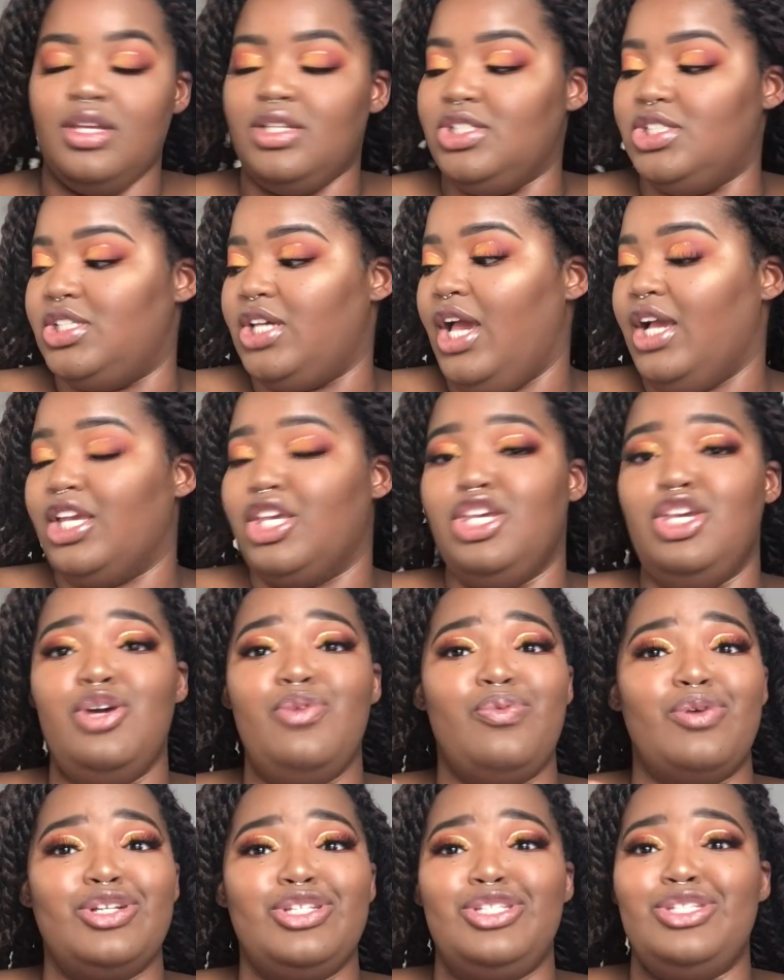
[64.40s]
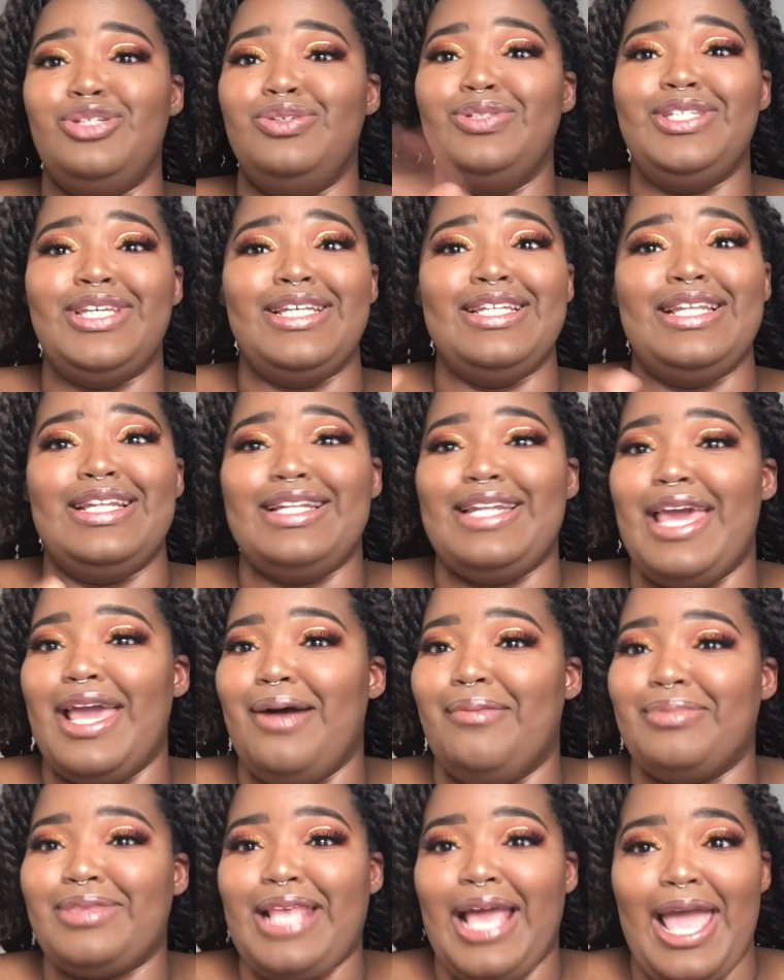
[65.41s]
Jackie, you did the
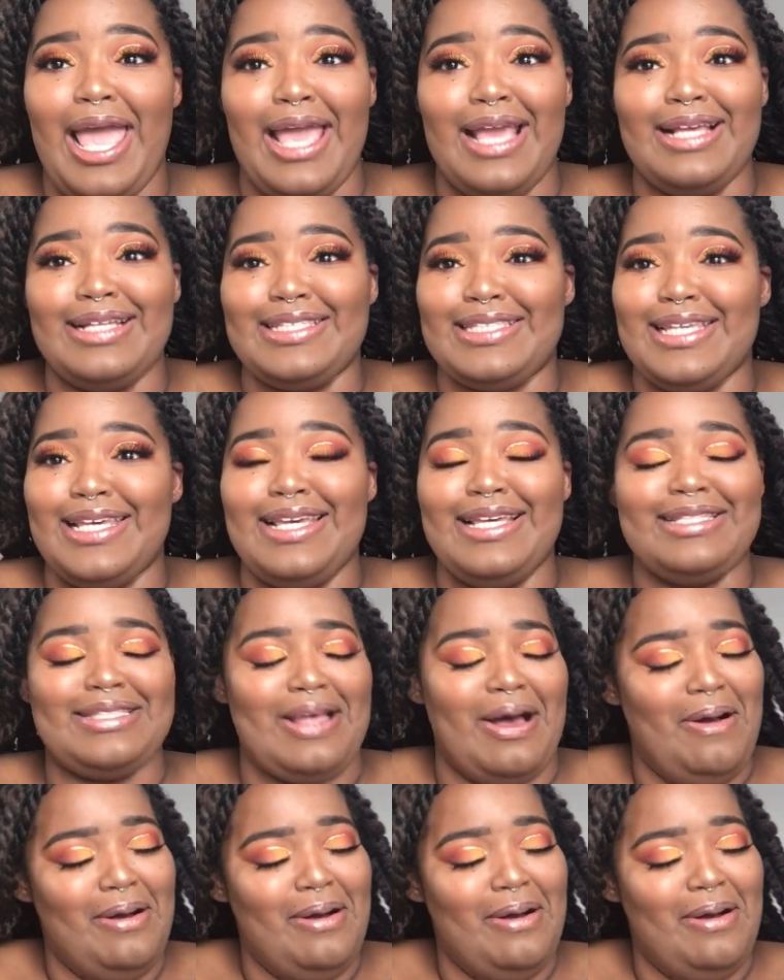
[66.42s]
damn thing, sis.